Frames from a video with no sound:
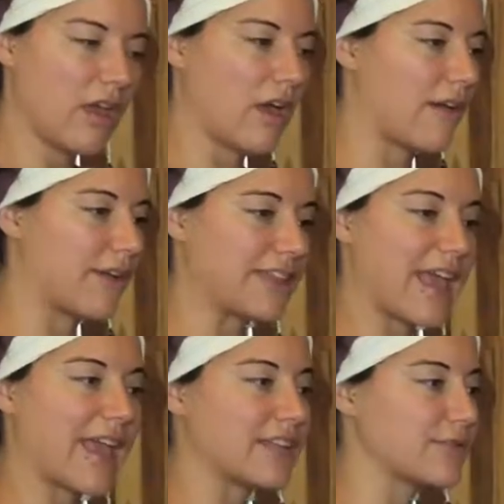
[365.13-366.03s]
I've got
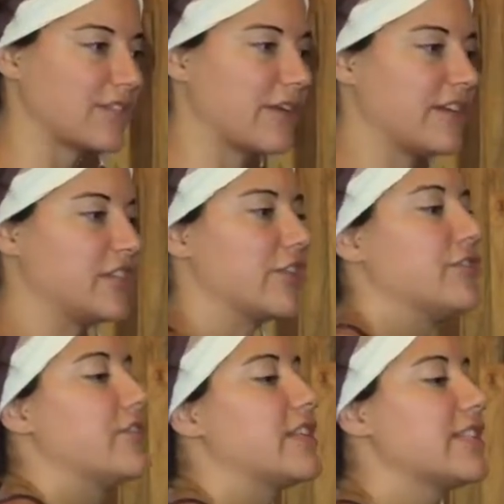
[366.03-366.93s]
the eggs, which I already
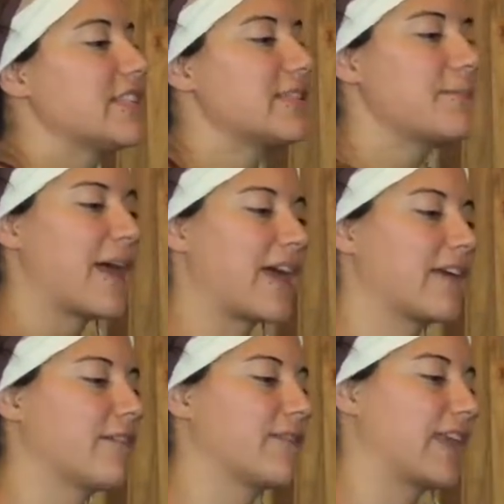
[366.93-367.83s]
showed you. This is a
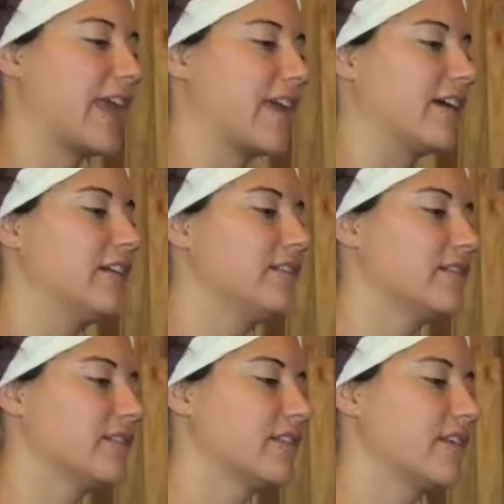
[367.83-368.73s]
bag of kale,
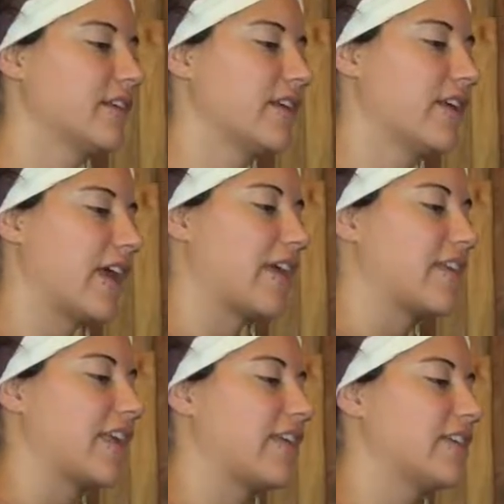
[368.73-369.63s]
and the
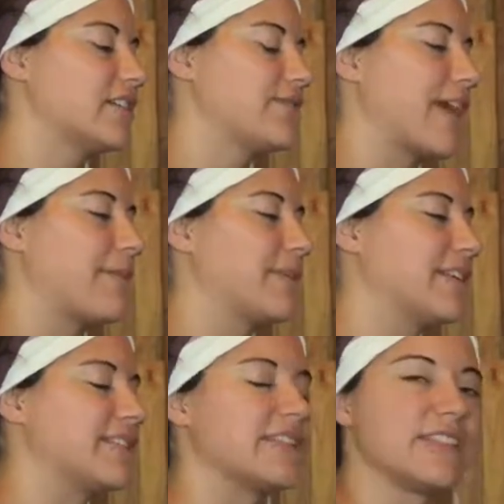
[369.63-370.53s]
kale here is
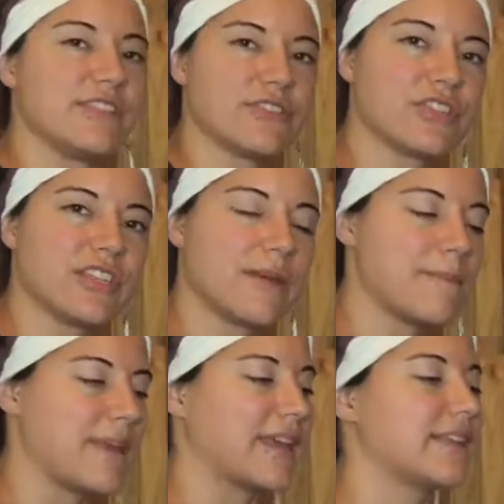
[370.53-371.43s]
fabulous. It's usually a
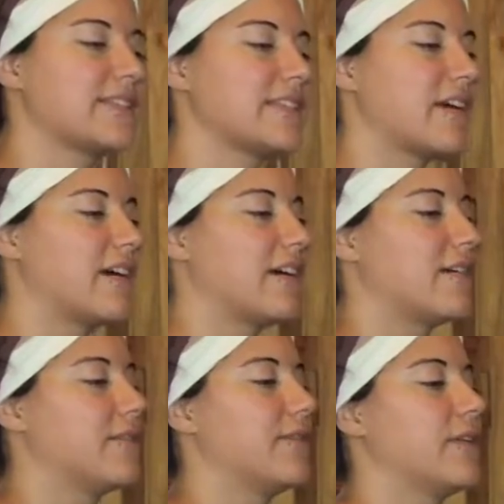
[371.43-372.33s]
mix
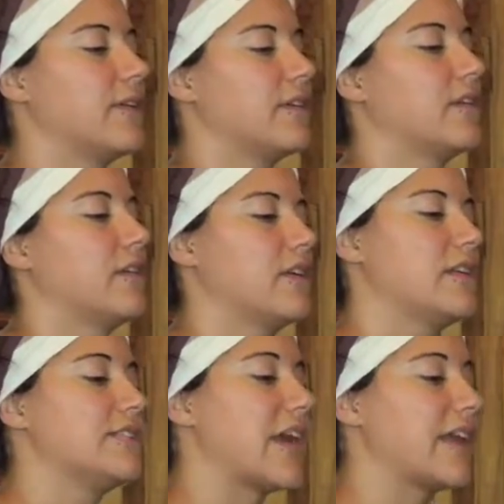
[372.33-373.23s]
of
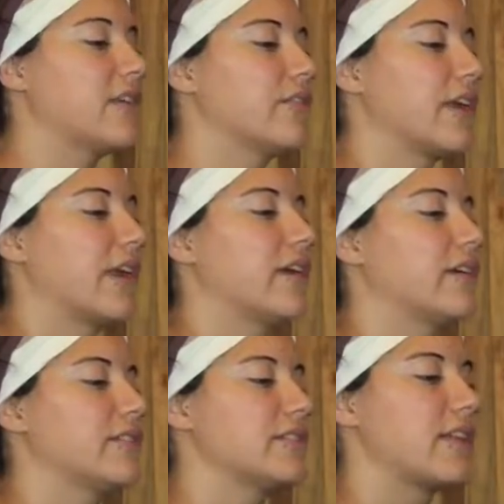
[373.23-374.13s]
dino
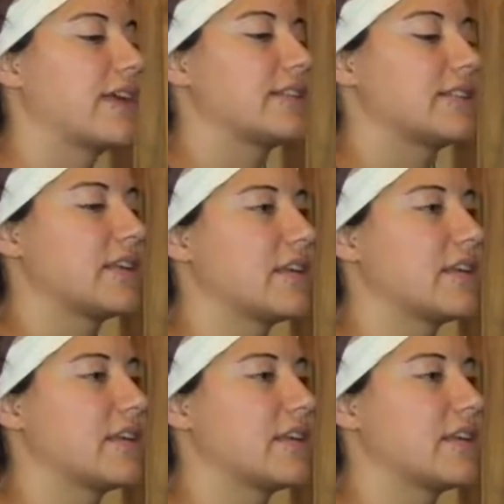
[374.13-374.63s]
kale, so that's